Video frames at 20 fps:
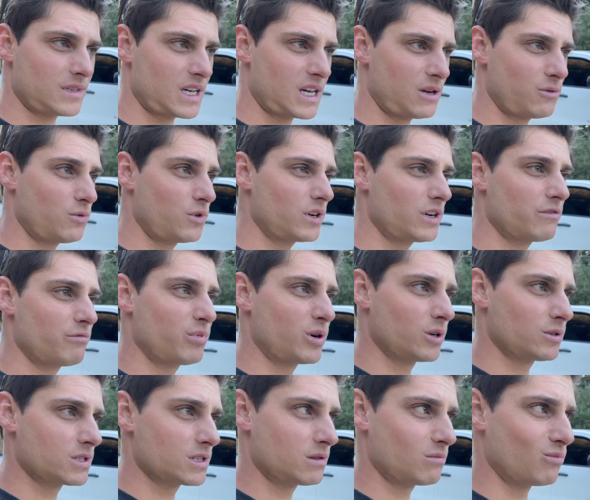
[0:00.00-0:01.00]
would have
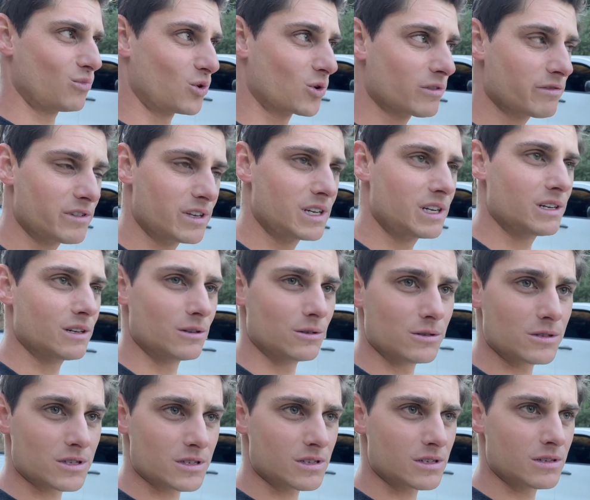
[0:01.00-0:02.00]
posted more
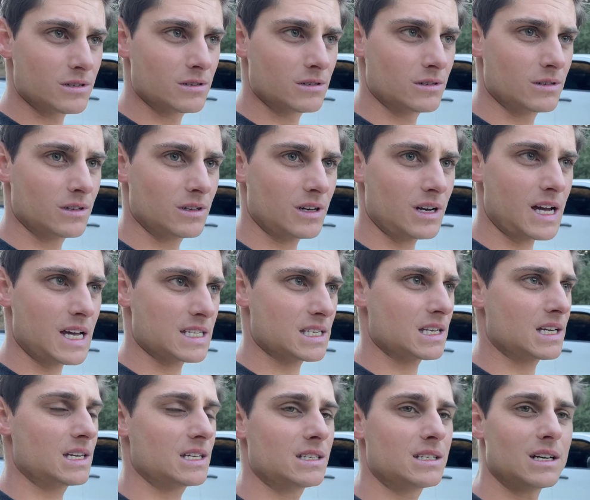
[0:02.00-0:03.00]
videos as I
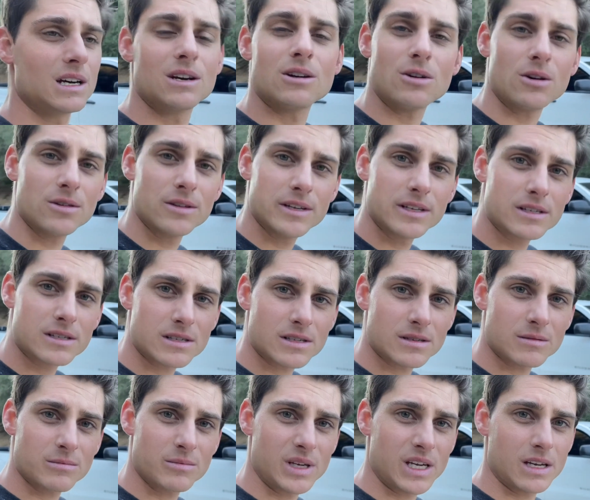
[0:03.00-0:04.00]
had done all this,
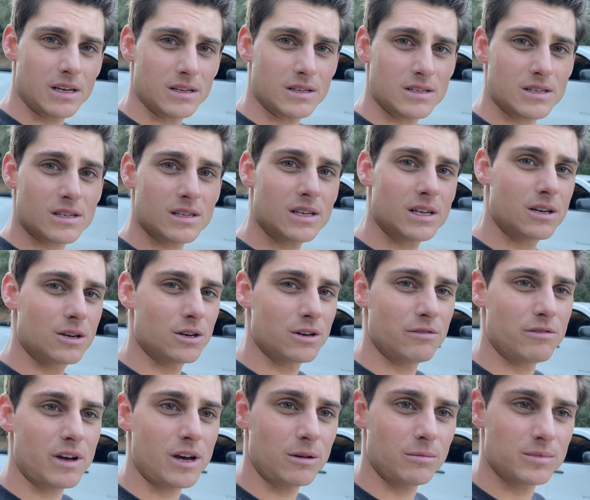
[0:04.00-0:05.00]
because it could have
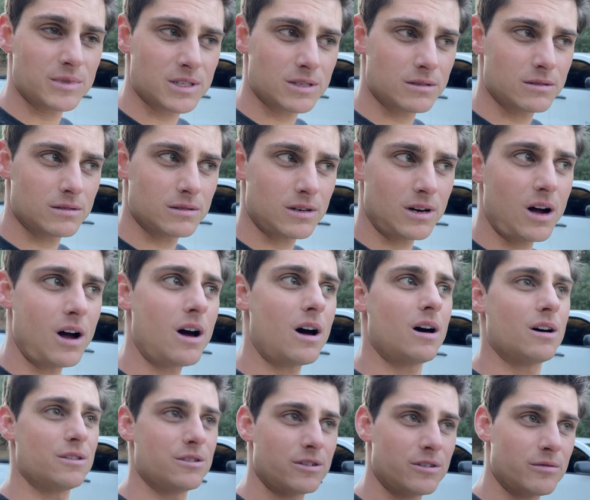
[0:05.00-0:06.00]
helped
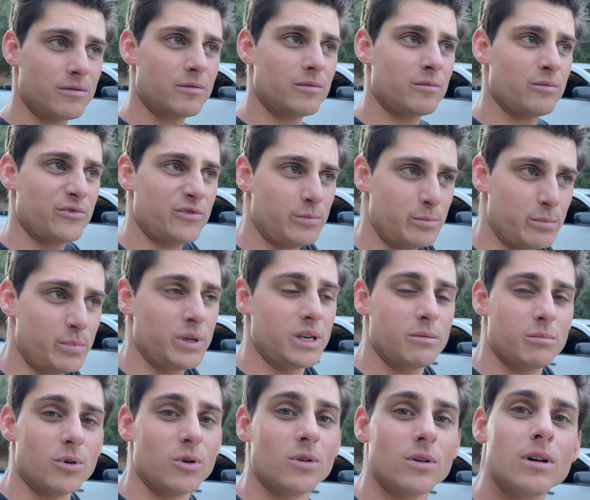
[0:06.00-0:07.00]
other
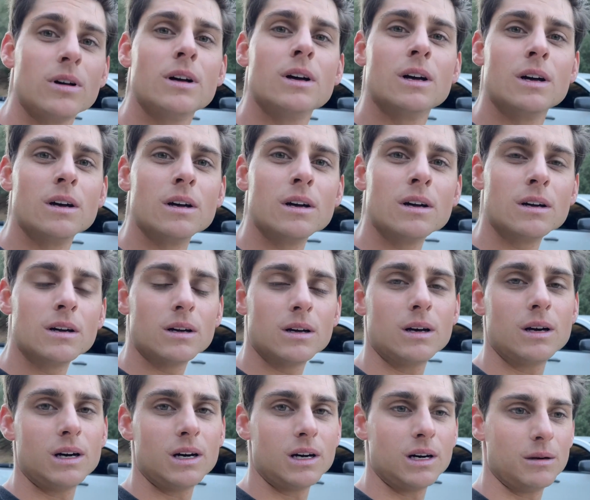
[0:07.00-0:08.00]
people.
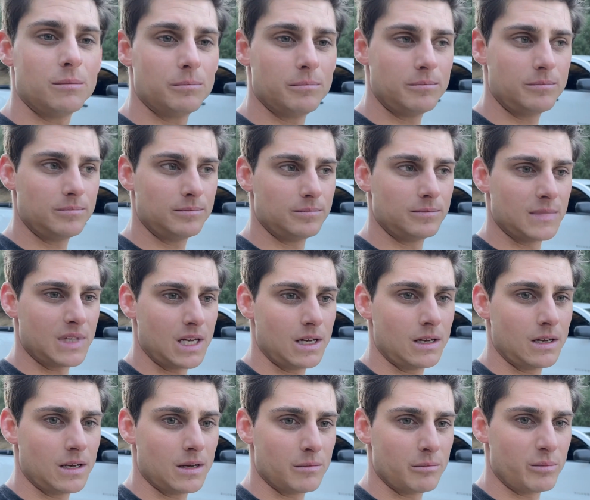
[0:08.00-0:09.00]

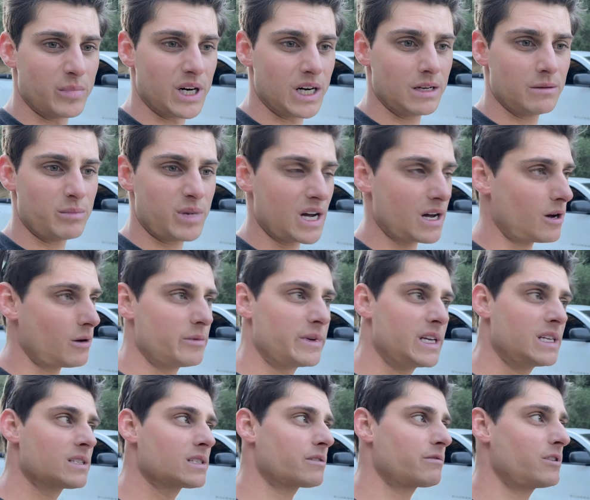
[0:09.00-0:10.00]
But by all
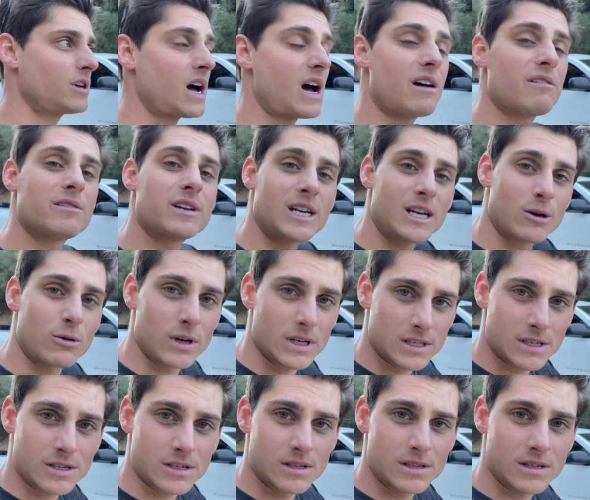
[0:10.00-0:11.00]
means, if you have any
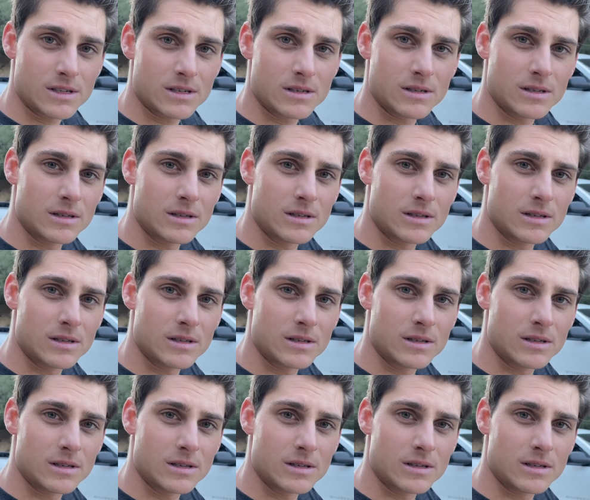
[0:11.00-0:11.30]
questions,